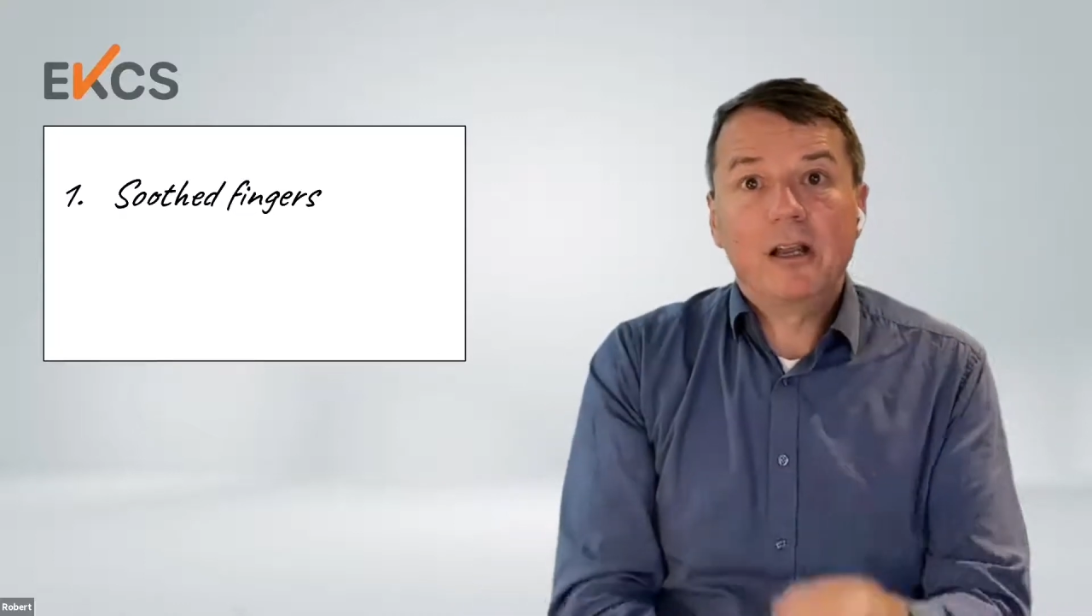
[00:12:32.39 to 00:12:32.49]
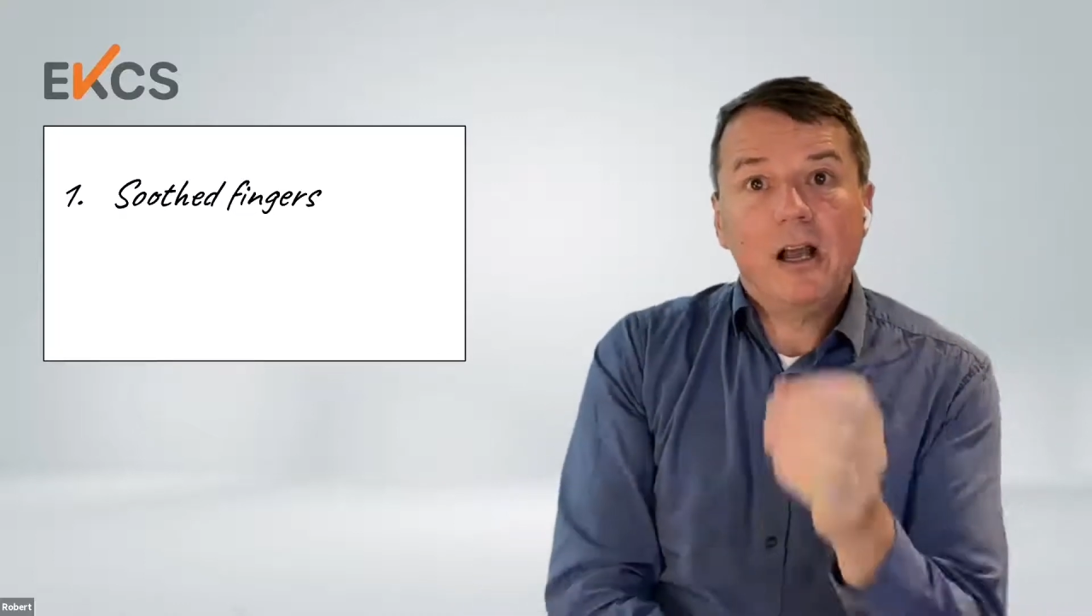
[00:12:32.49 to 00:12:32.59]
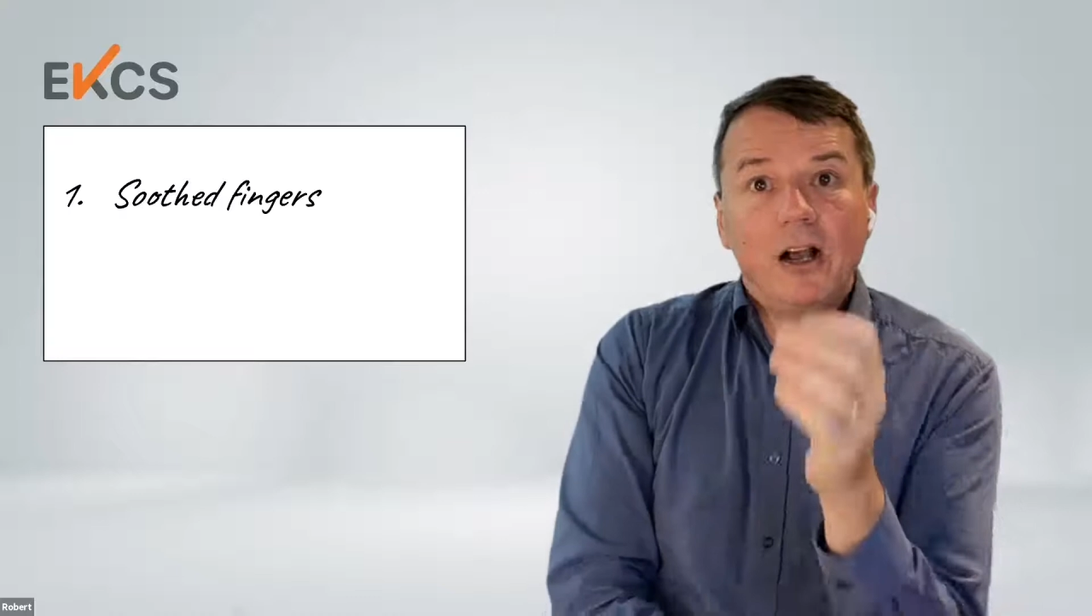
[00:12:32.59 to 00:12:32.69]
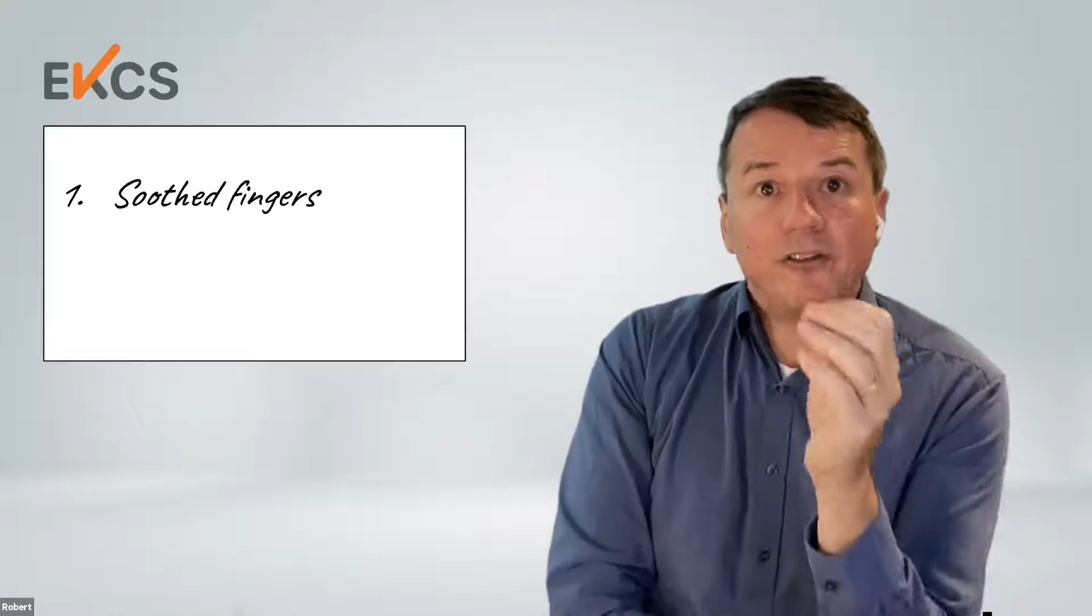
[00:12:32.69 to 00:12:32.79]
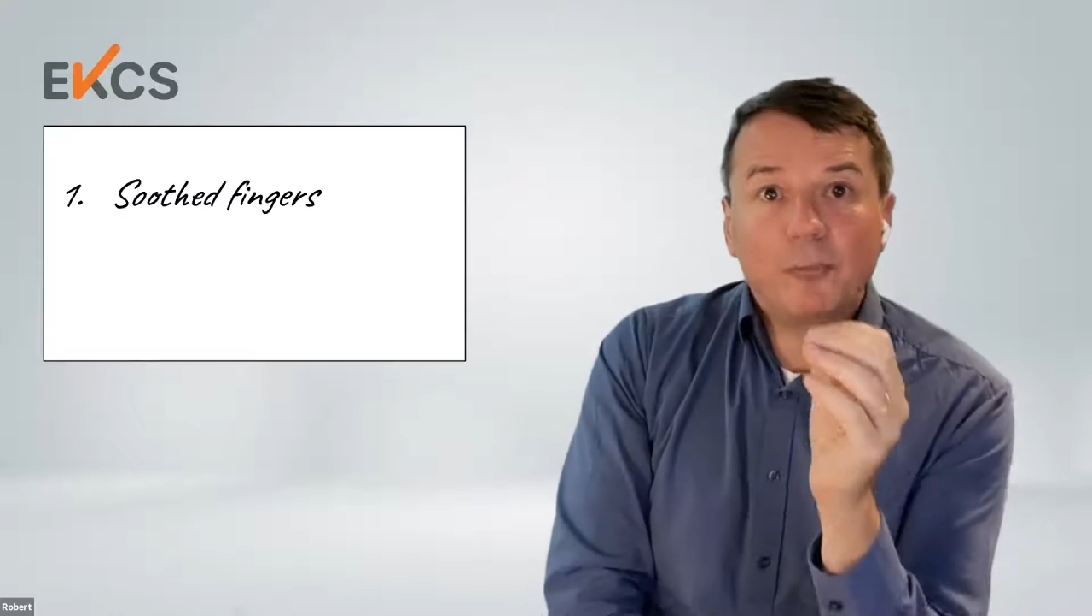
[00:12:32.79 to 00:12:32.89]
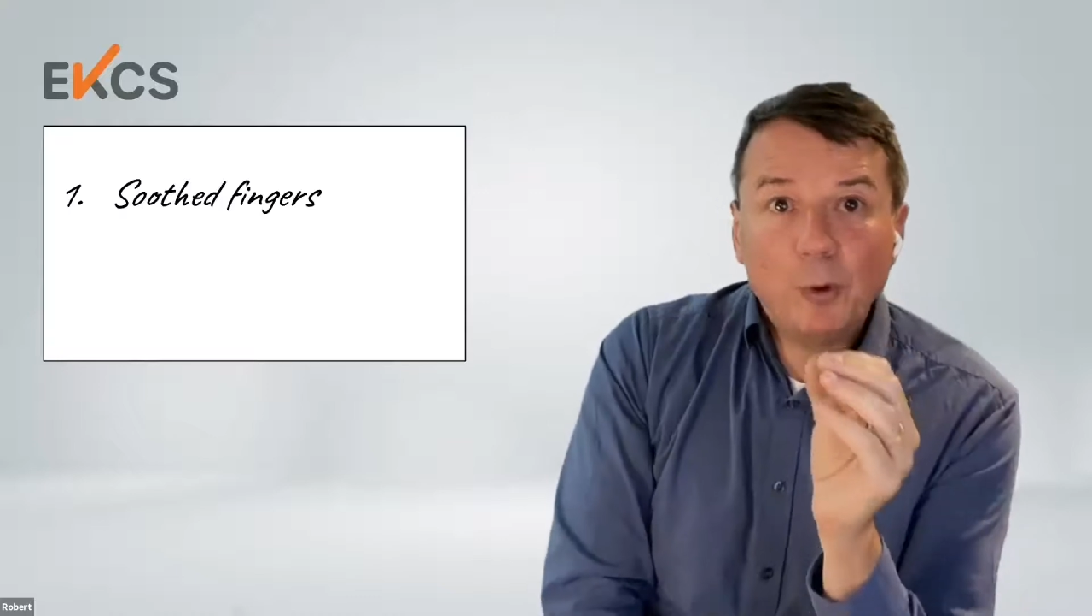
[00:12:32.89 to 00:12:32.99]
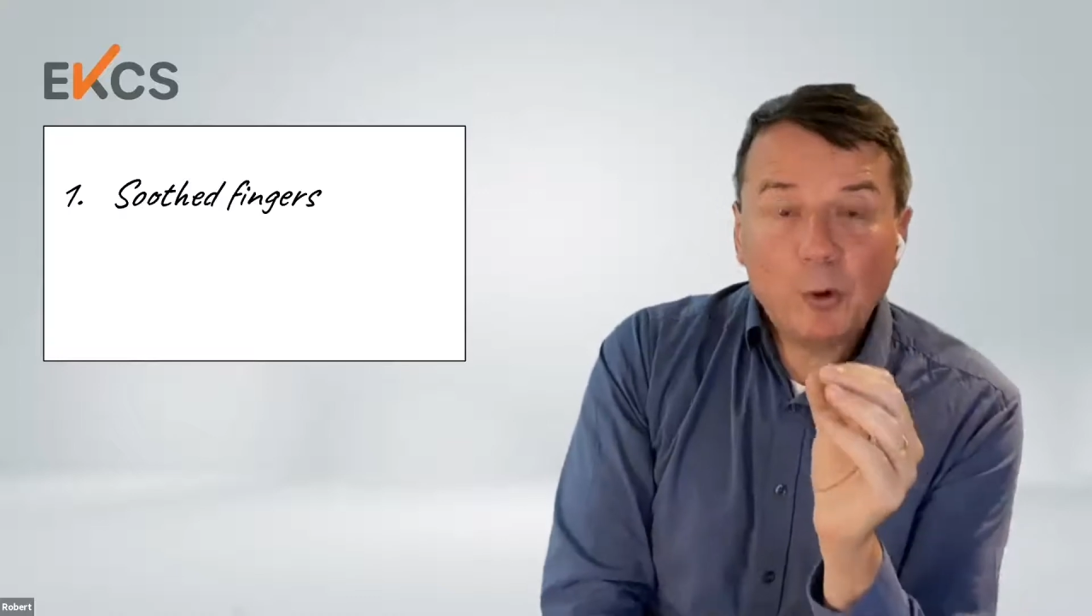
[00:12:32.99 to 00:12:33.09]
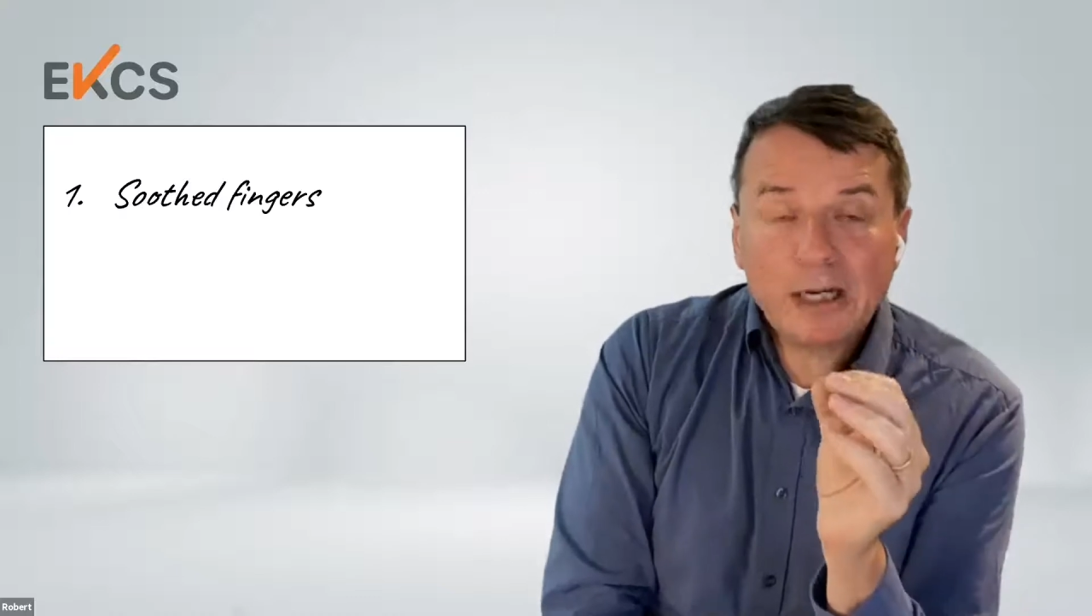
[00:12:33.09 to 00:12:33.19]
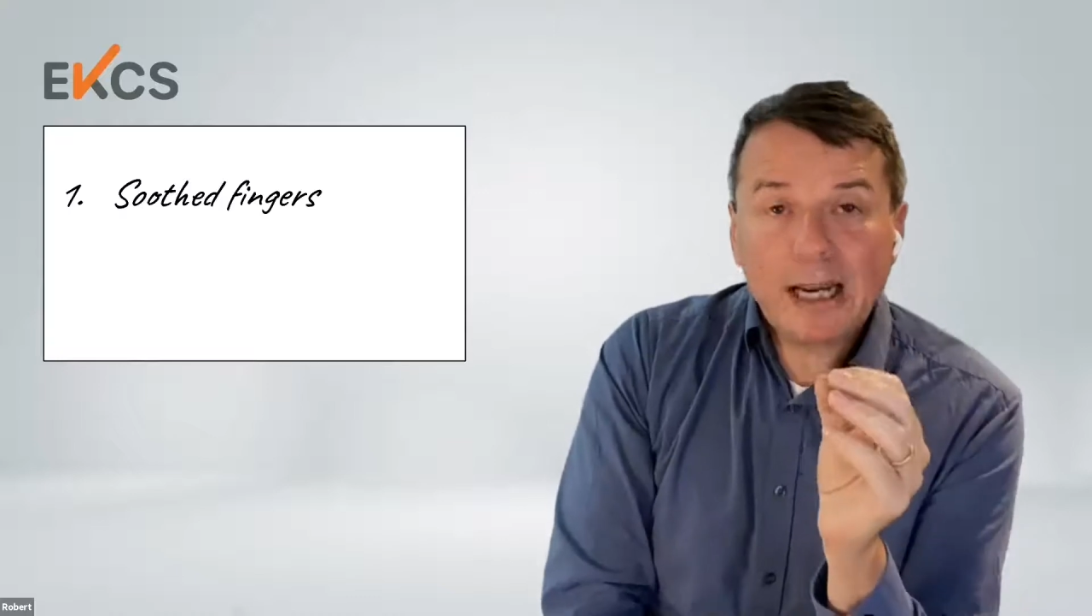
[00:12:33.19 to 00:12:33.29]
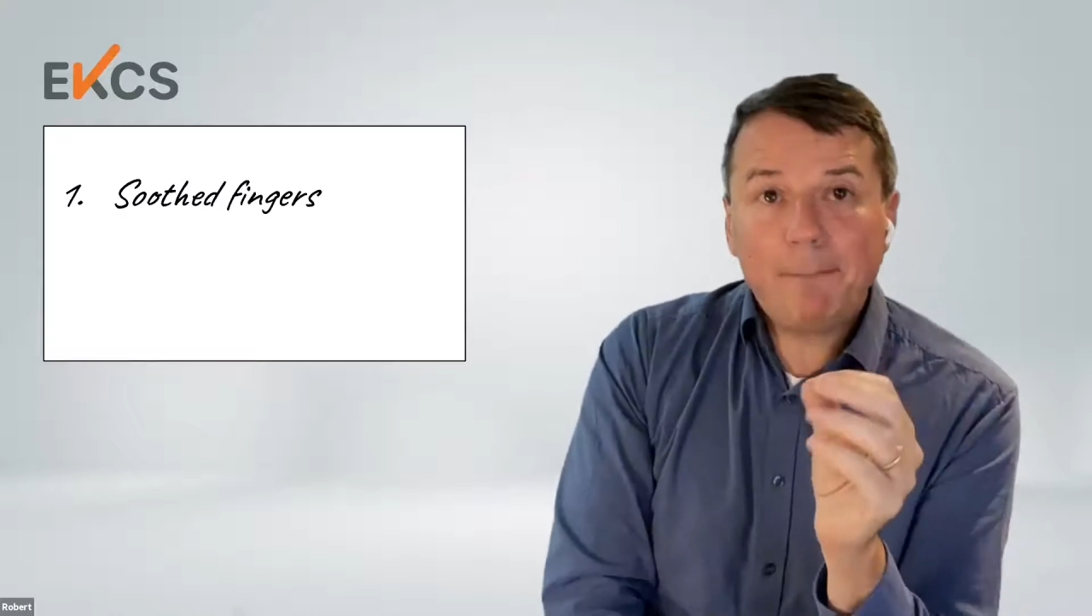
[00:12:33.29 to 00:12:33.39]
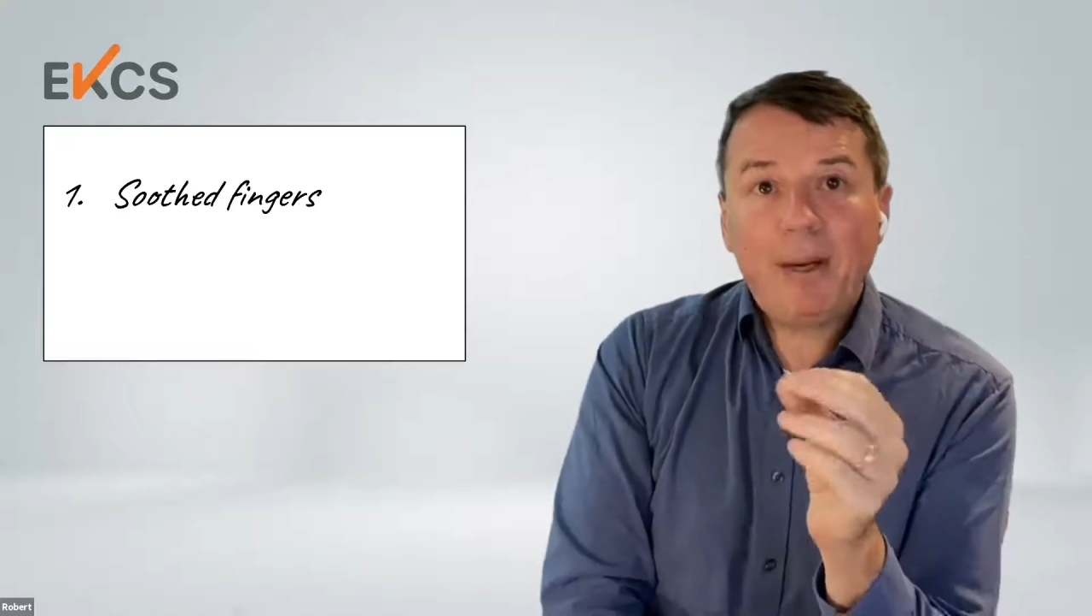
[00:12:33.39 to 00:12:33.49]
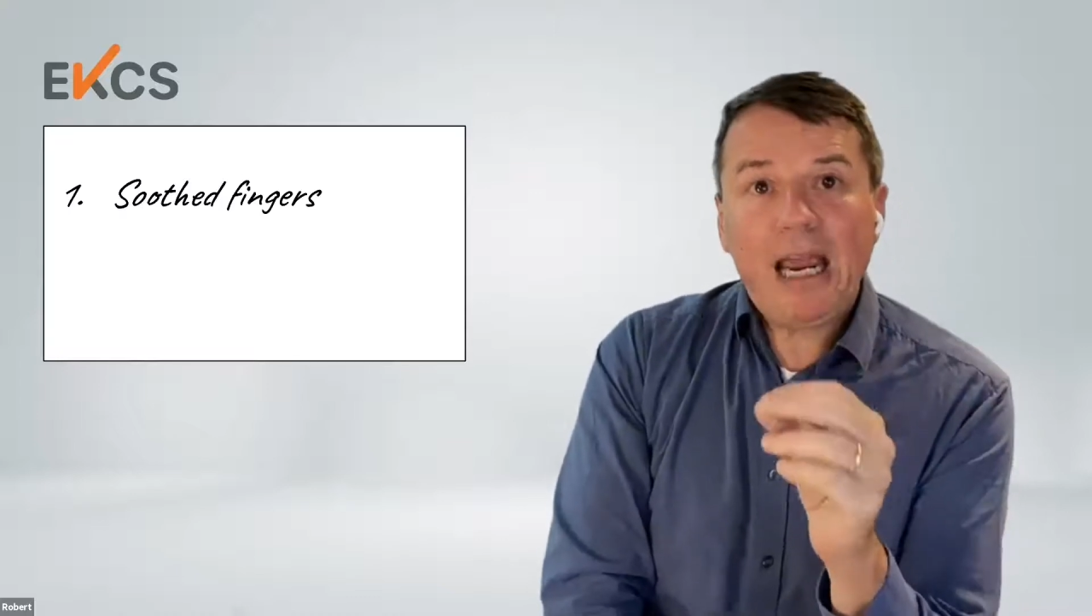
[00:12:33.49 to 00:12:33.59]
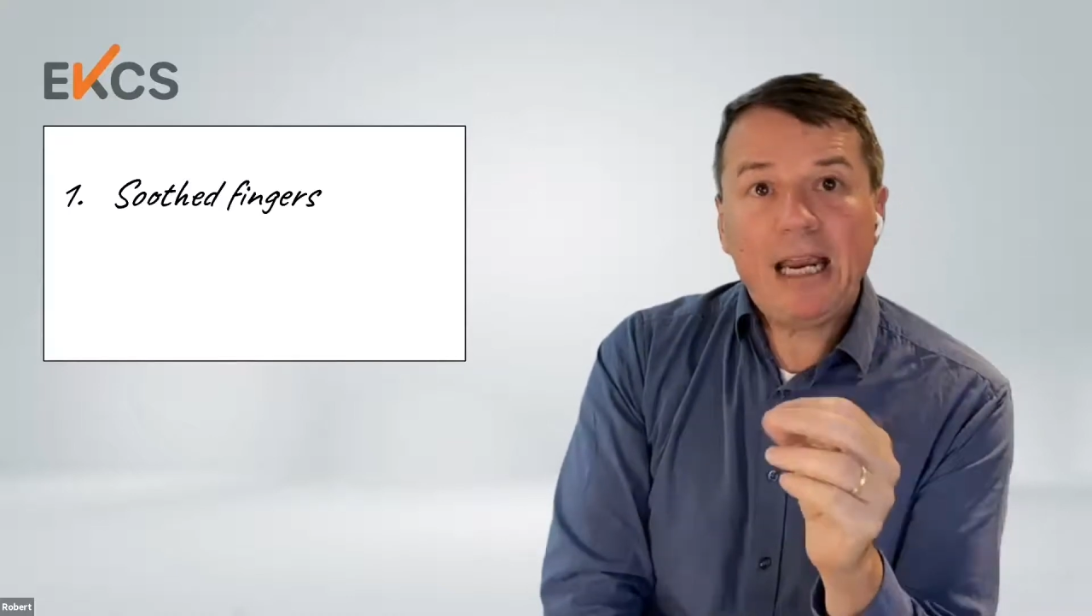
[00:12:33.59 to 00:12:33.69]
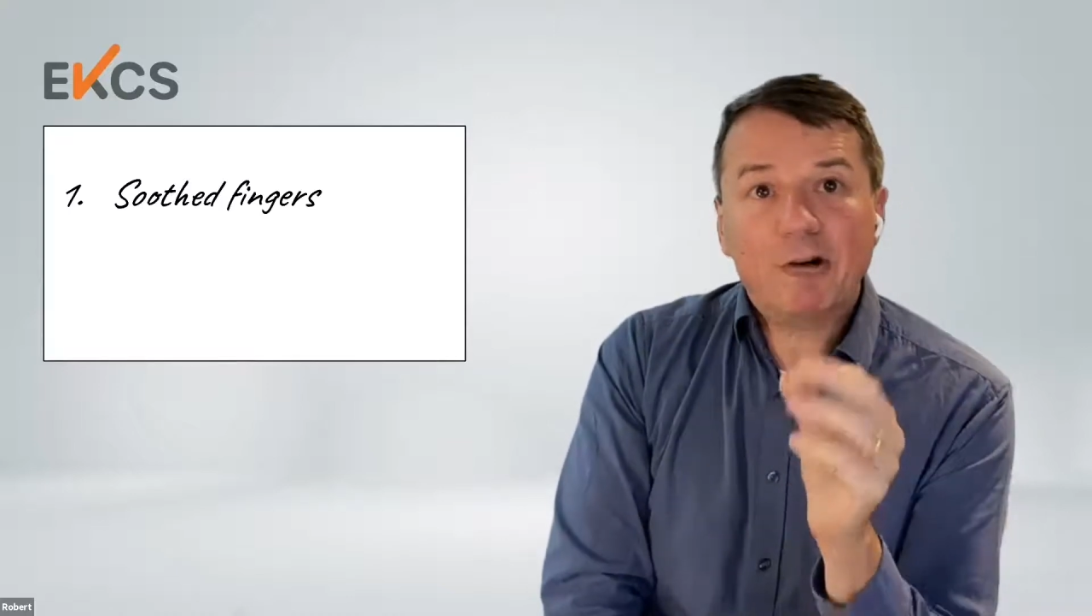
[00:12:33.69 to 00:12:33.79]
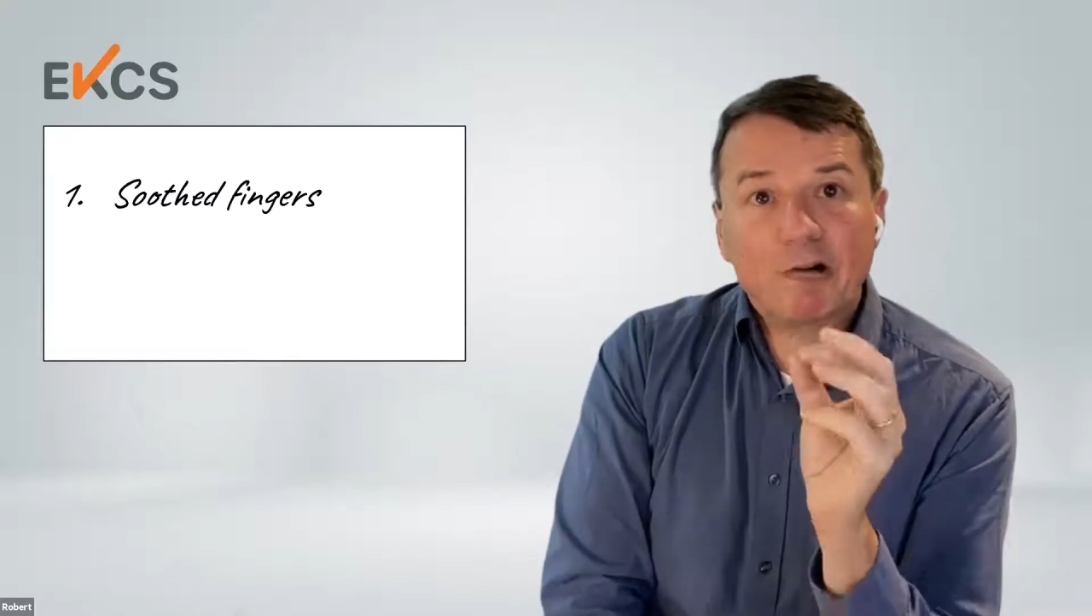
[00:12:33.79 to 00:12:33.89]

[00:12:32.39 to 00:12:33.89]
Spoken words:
A small campaign or a